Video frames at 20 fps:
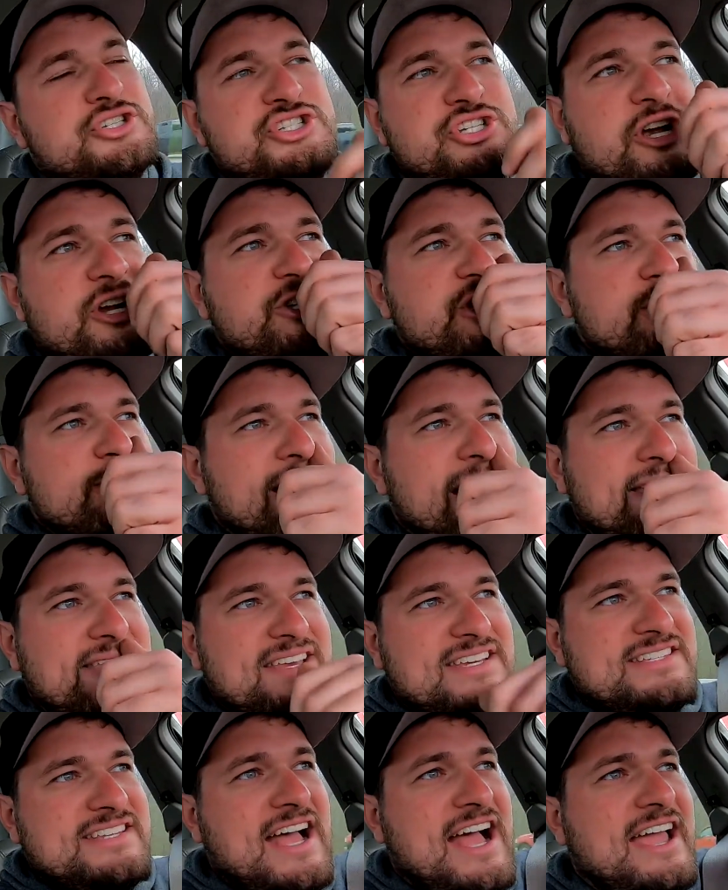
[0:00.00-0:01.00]
should you buy
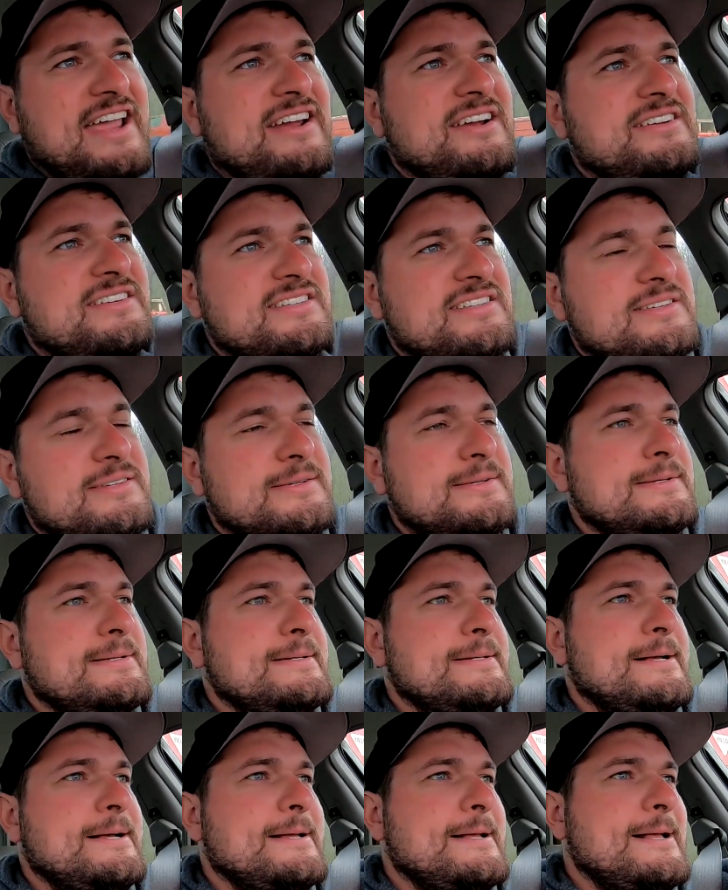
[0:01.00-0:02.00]
these tires?
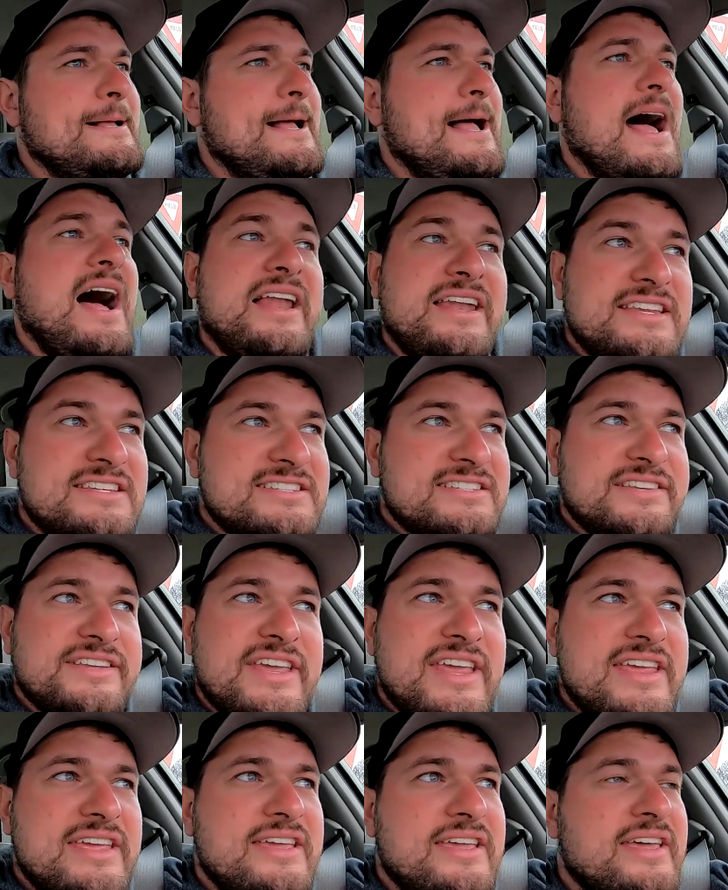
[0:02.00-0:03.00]

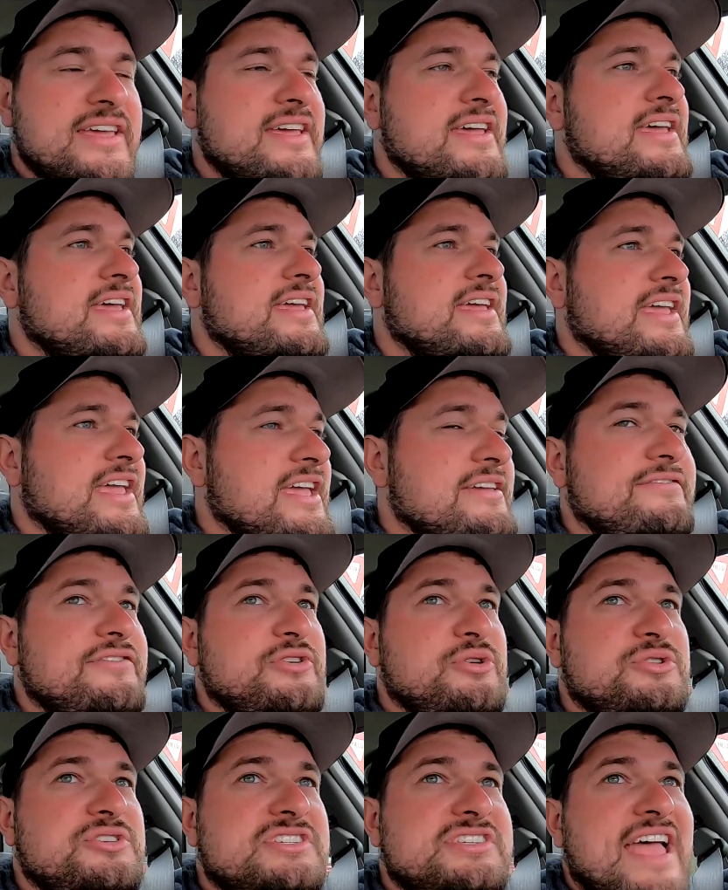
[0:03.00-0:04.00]
Honestly, if
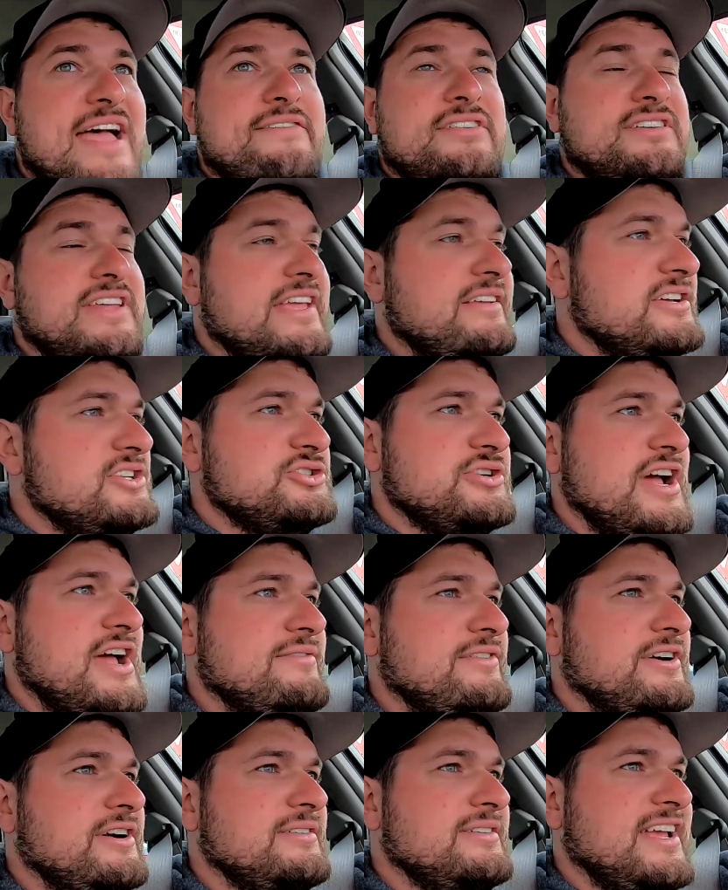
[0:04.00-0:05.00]
you just have a daily
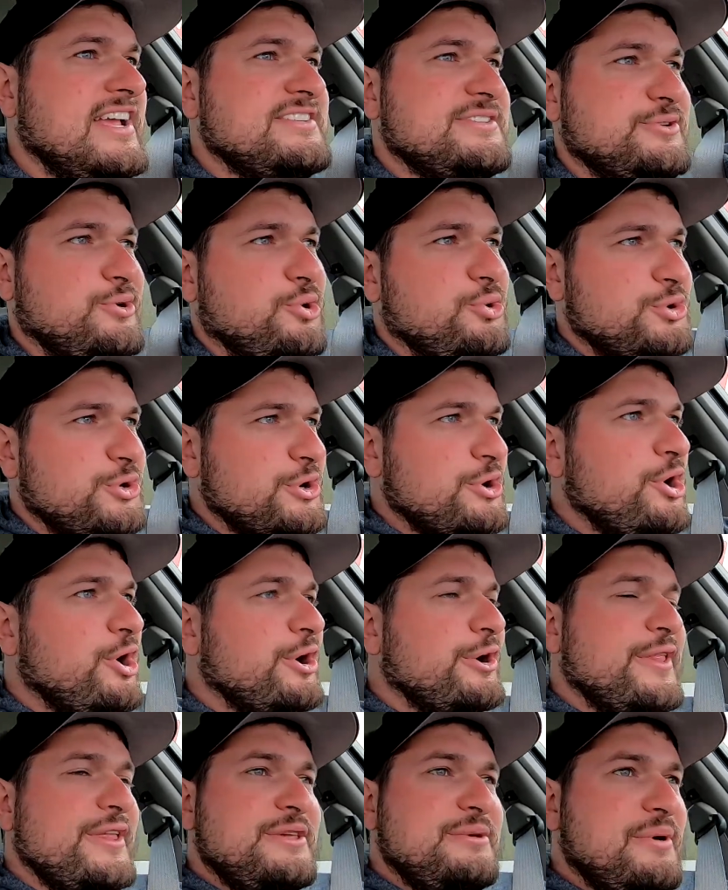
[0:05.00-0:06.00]
driver, it's an older
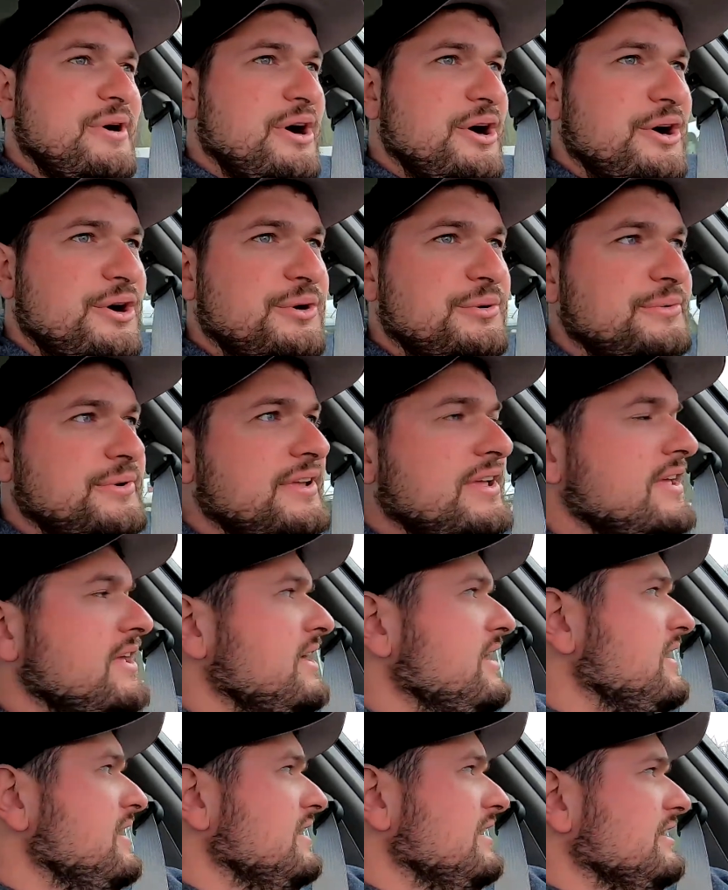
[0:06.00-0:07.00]
car that you own,
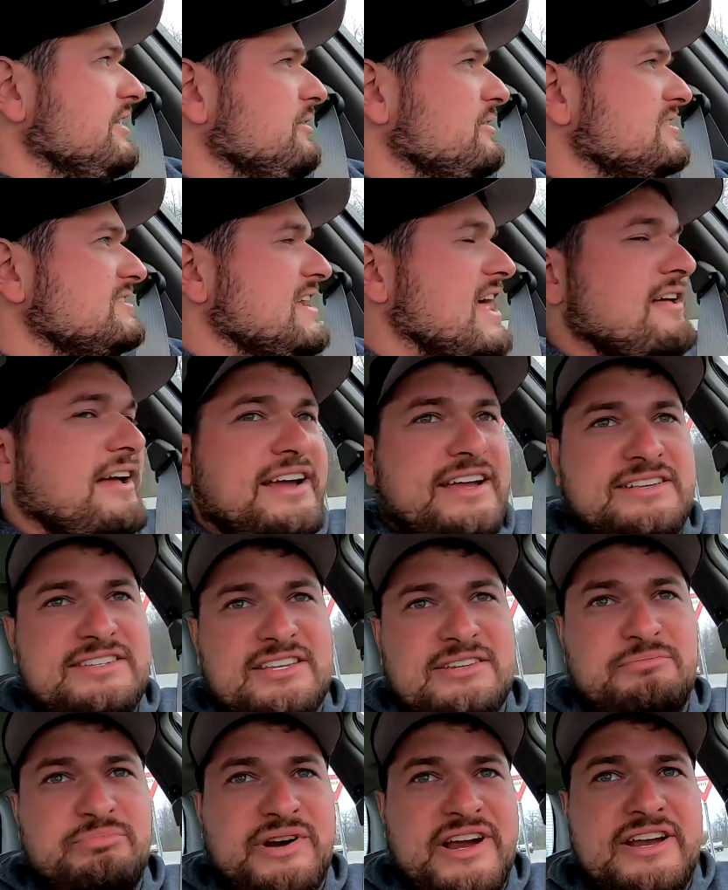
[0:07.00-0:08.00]
you know, it's not like it's
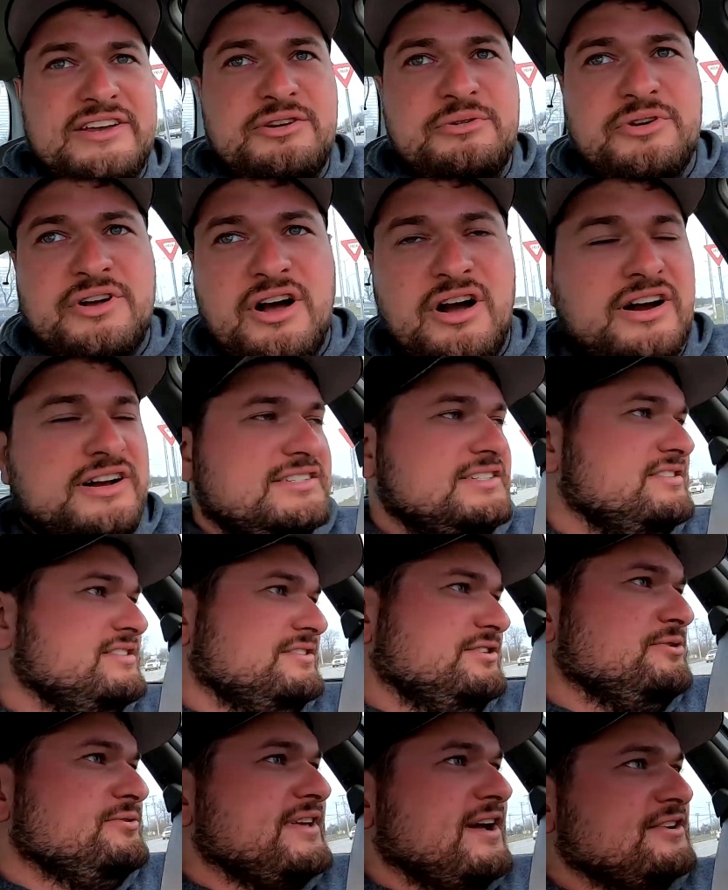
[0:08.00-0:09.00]
a brand new car. This is a
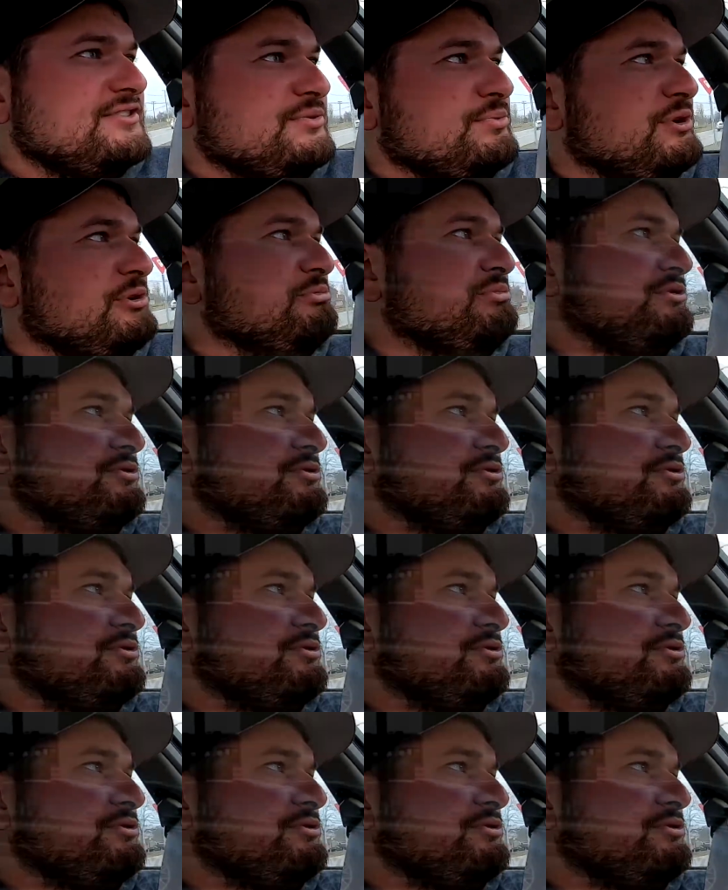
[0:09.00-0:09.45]
2001